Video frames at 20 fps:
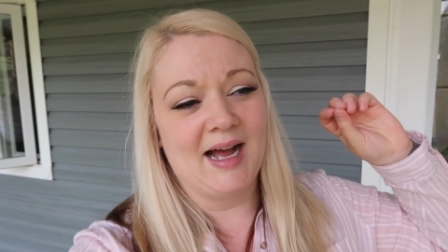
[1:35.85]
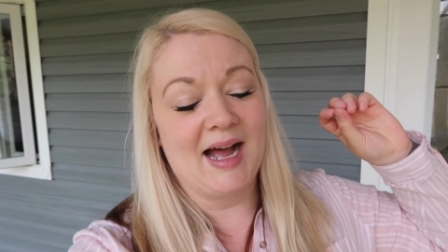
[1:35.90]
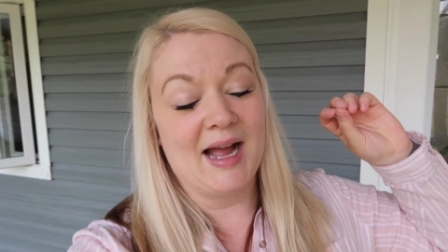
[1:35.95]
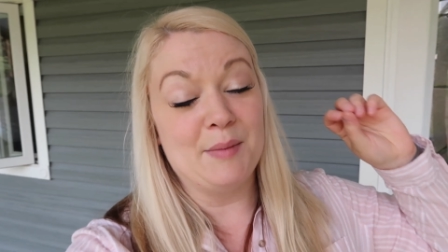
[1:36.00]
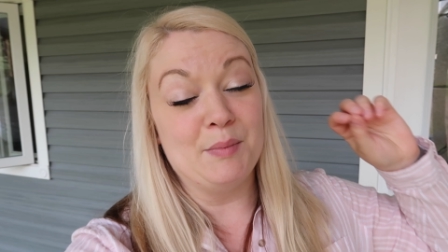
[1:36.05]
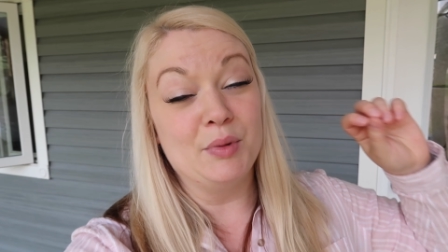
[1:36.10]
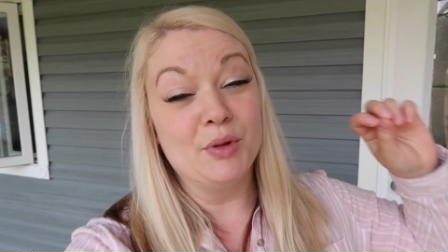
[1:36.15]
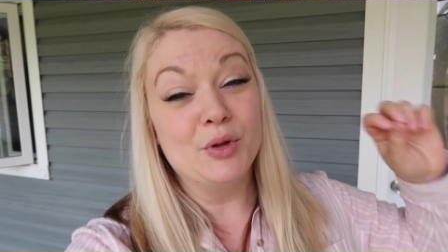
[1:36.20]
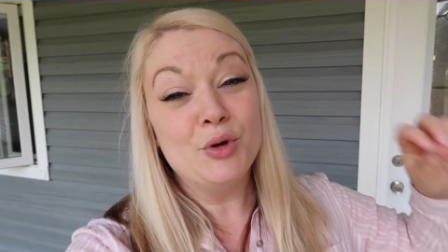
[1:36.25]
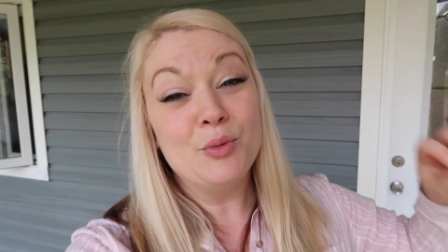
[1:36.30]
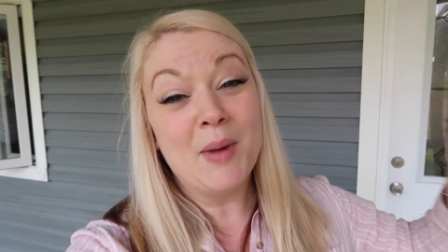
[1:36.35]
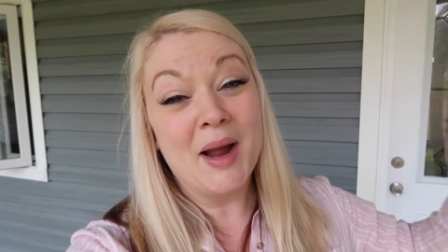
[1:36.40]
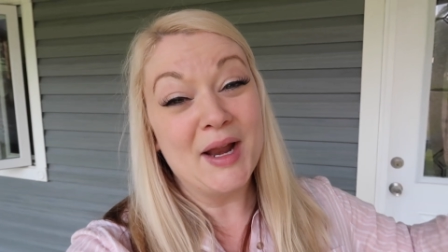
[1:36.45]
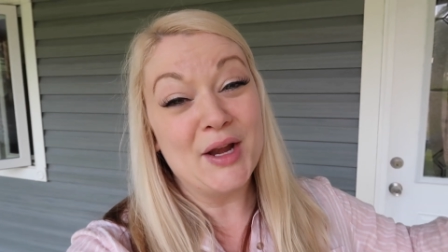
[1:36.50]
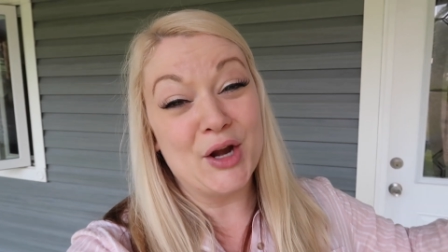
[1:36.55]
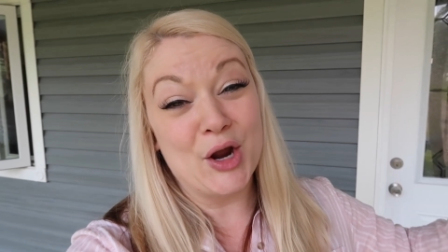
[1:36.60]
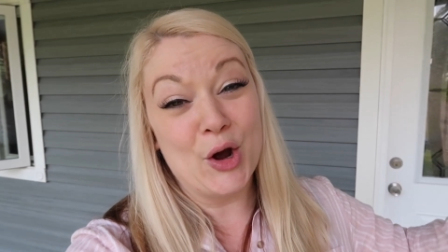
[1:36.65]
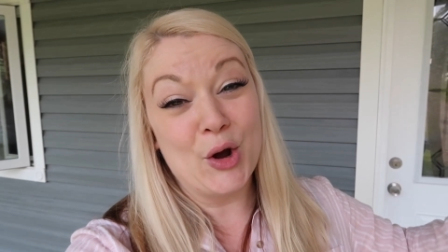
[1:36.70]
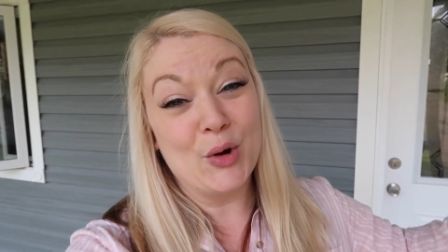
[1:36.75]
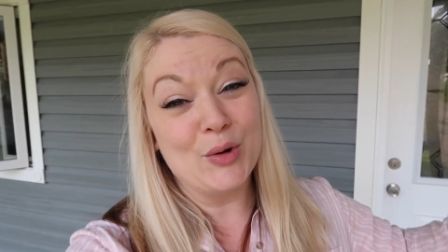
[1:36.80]
I blew my
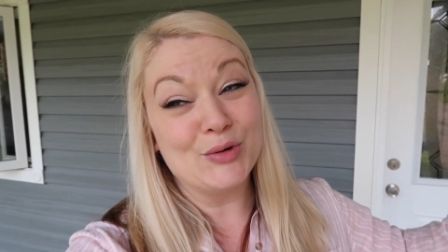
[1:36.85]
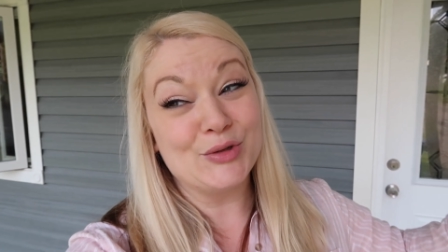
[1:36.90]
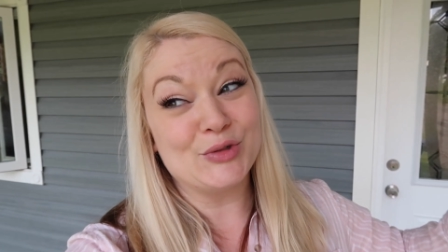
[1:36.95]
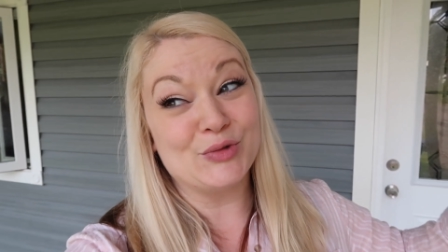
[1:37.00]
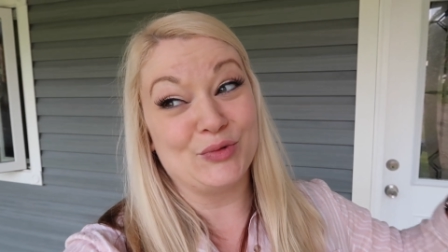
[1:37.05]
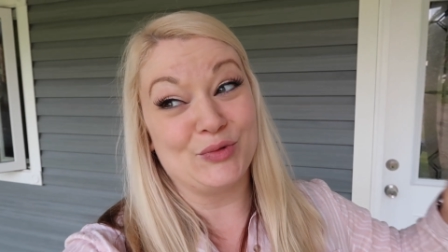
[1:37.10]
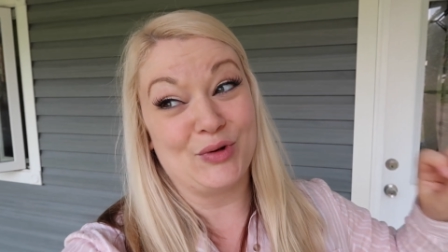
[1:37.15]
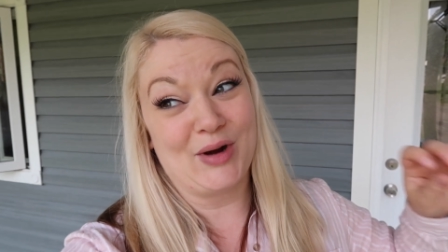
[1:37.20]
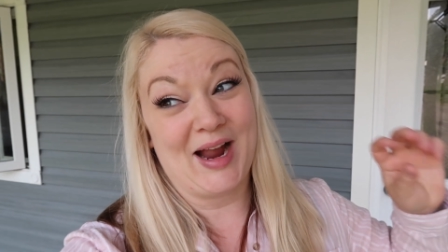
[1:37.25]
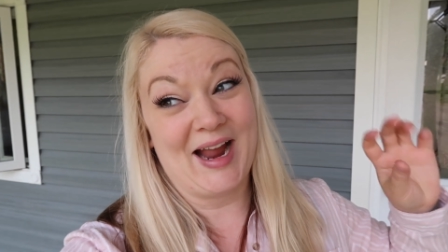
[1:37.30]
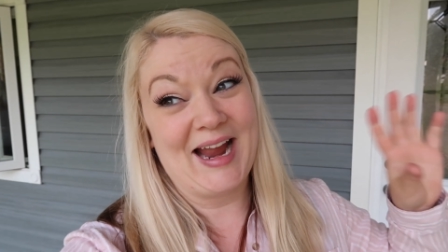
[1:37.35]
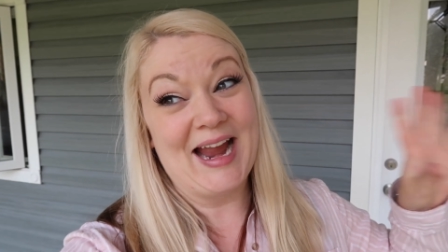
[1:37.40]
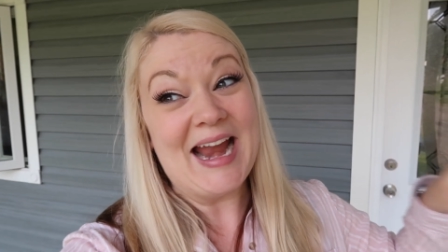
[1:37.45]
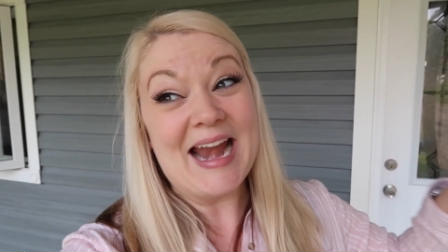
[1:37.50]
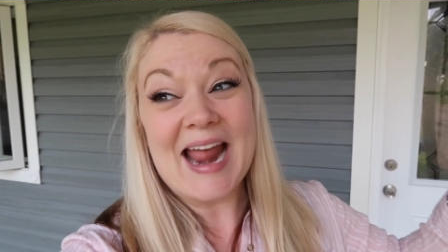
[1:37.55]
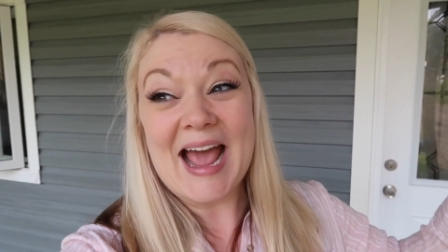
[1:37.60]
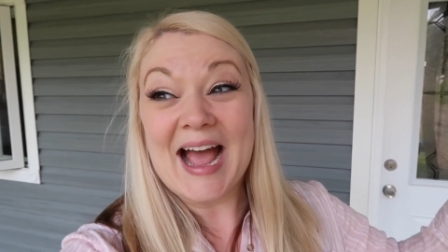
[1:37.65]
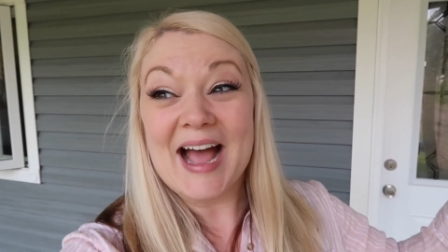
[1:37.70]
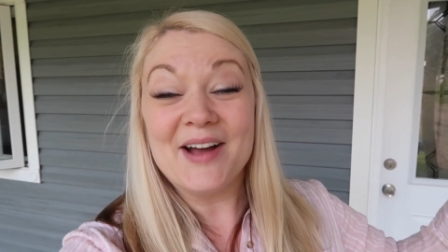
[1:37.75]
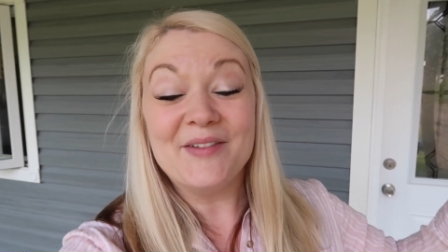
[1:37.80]
nose
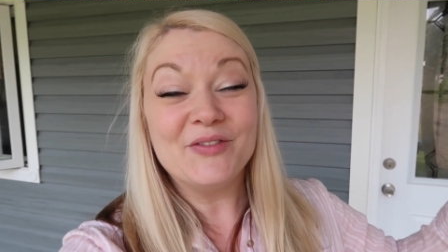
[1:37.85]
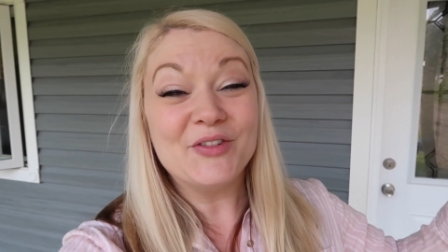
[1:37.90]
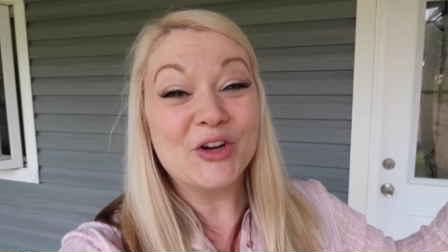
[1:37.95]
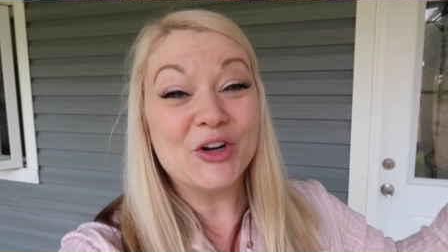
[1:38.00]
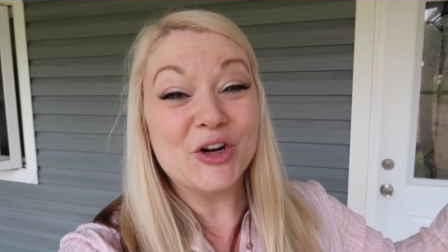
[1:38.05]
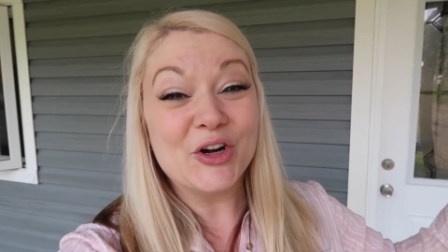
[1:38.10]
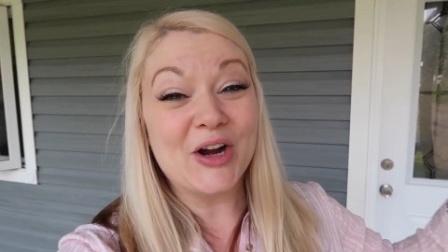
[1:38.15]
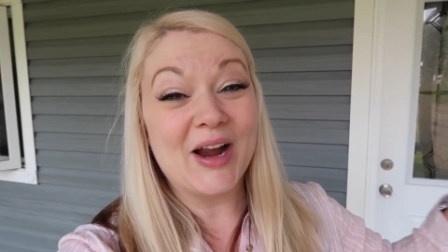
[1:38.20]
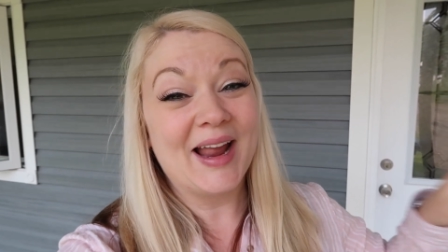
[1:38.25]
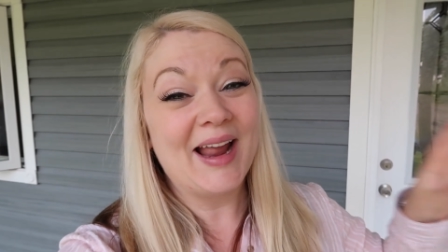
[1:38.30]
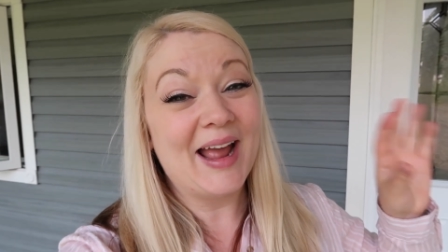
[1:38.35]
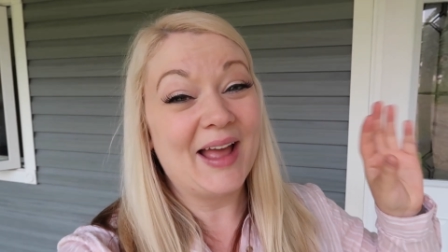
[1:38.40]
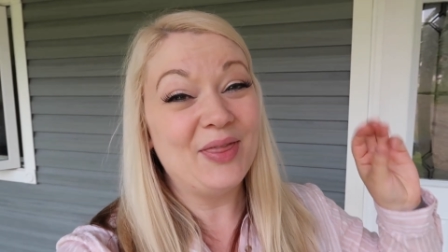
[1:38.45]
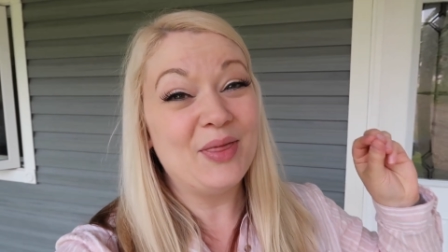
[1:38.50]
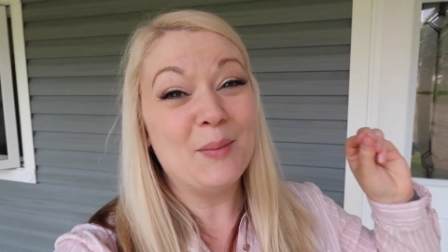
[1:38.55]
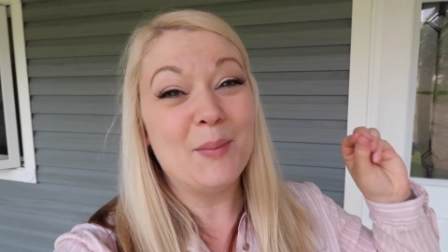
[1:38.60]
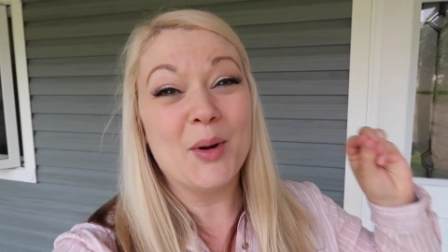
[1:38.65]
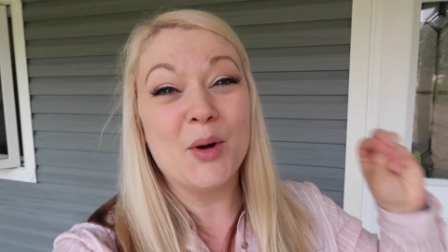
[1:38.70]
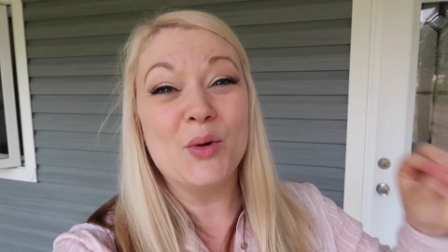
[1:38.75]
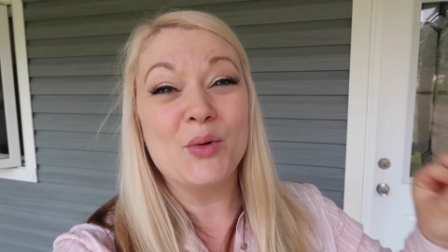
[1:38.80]
right after I had
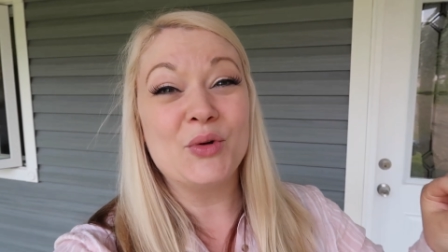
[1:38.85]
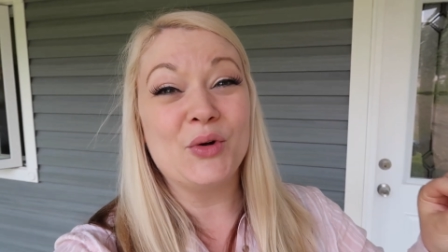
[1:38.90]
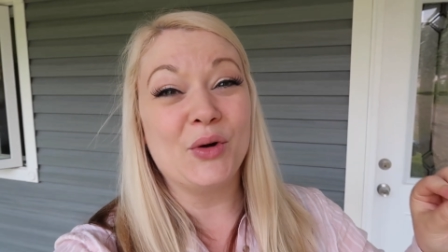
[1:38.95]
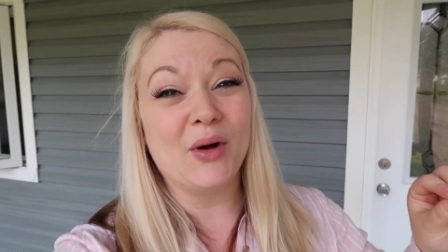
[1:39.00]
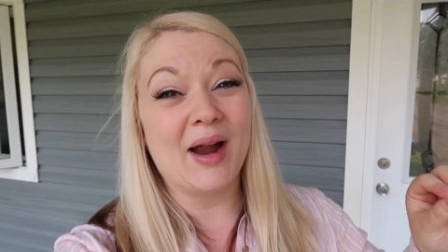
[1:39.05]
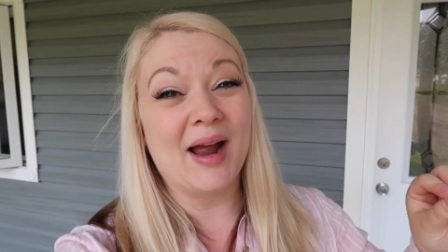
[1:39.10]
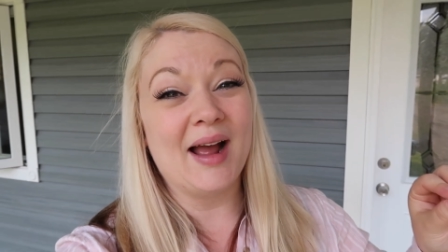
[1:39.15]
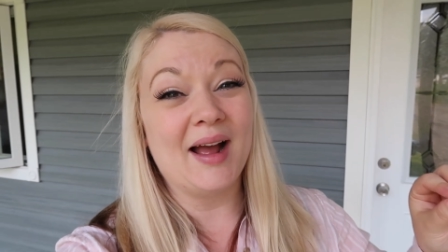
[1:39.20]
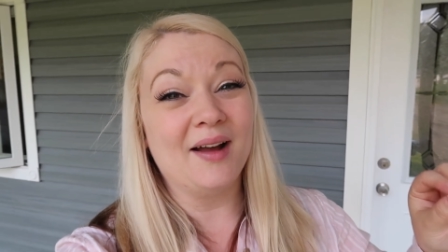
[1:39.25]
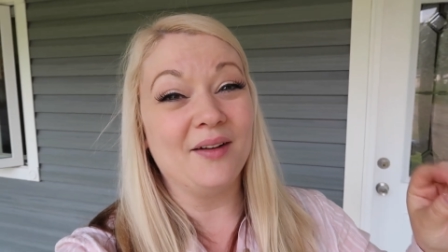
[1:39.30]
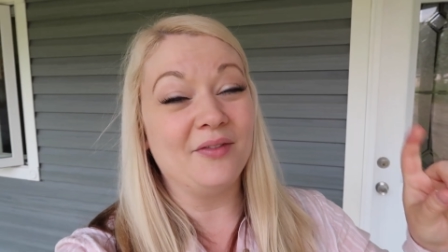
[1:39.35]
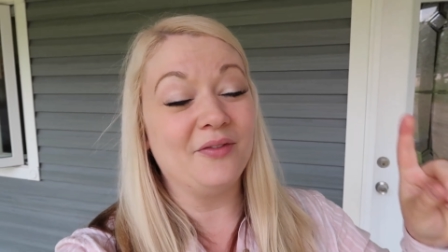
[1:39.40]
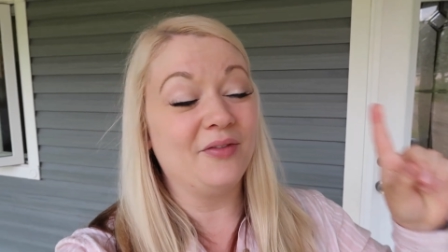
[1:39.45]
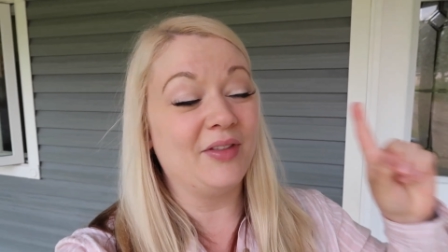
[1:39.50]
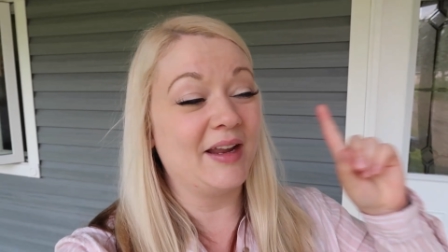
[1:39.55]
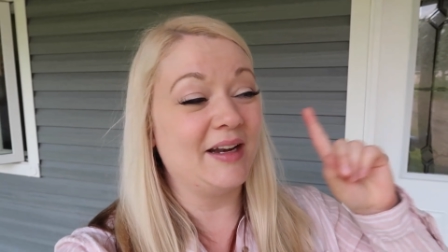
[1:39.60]
the bone graft.